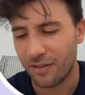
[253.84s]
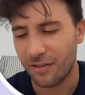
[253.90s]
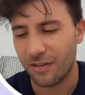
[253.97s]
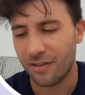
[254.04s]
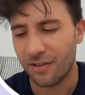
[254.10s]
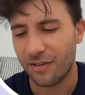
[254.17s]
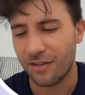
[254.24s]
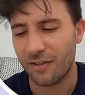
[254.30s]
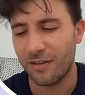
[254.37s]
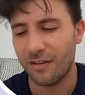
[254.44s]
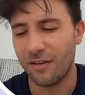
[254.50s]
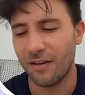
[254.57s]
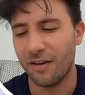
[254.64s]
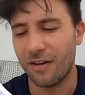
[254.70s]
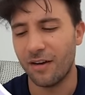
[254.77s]

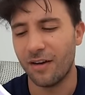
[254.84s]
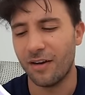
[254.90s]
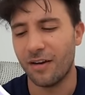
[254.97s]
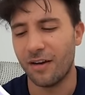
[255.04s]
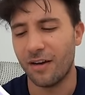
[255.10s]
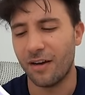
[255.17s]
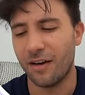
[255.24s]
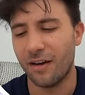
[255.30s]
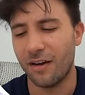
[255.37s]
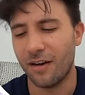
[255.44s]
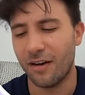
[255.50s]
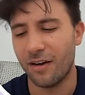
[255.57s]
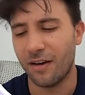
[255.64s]
[no speech]